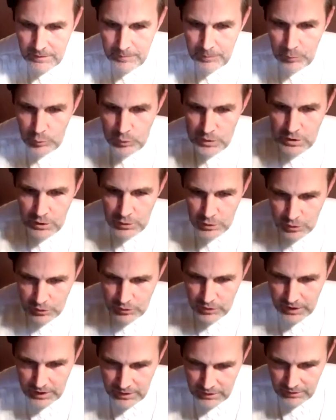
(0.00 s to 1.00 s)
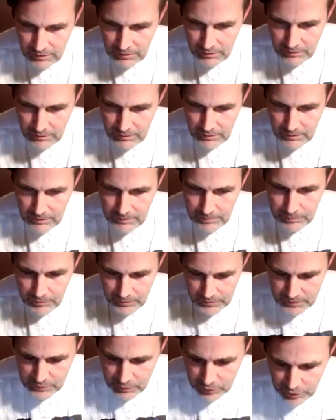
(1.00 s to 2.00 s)
which you could then,
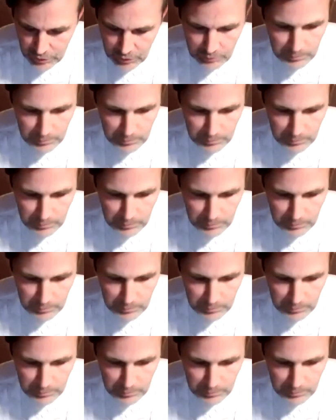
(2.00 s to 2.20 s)
so you could